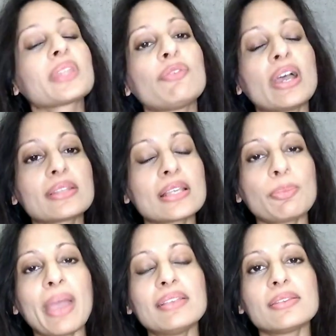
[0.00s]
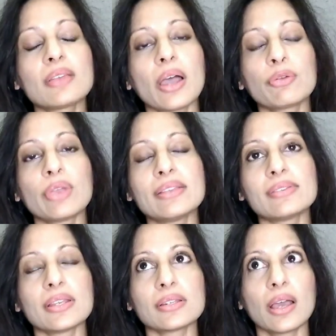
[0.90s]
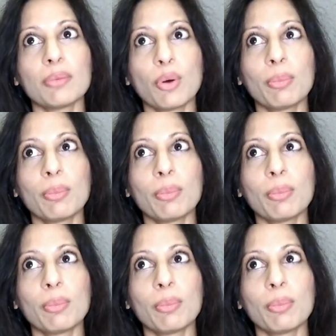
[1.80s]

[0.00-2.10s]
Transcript: In fact, there's a painting that I created um,